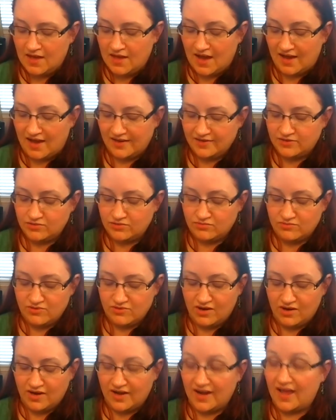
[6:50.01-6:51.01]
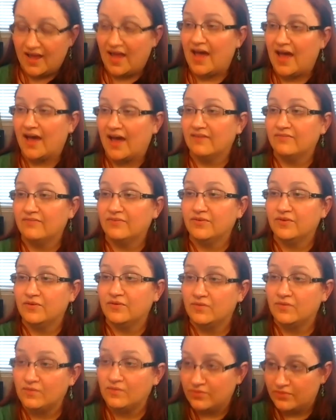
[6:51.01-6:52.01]
I do not have
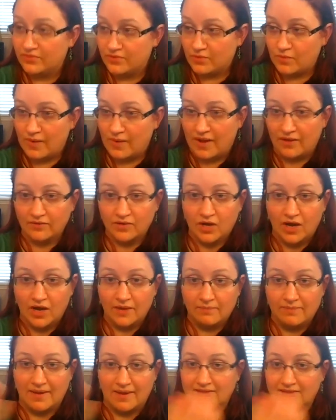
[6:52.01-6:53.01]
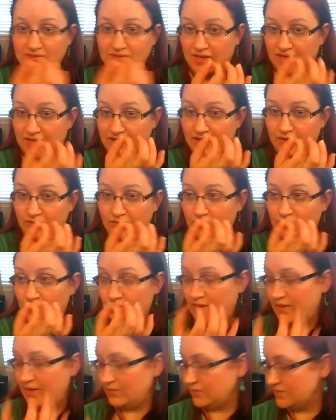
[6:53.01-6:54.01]
the round cotton pads, okay? You know the little
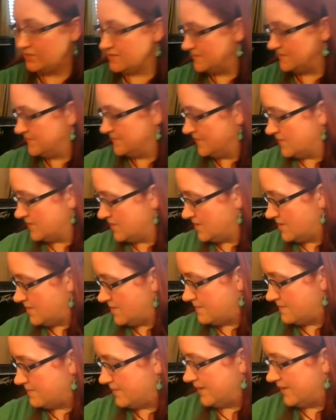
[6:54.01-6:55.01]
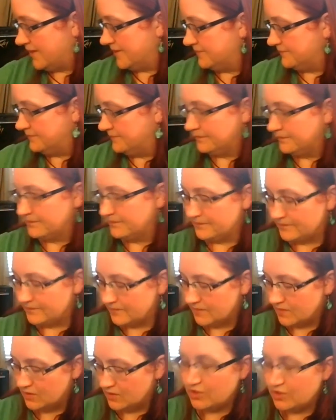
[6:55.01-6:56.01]
round ones? But
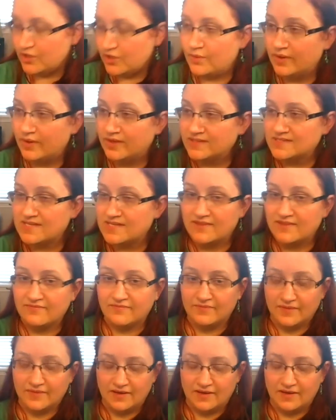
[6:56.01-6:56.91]
you know what else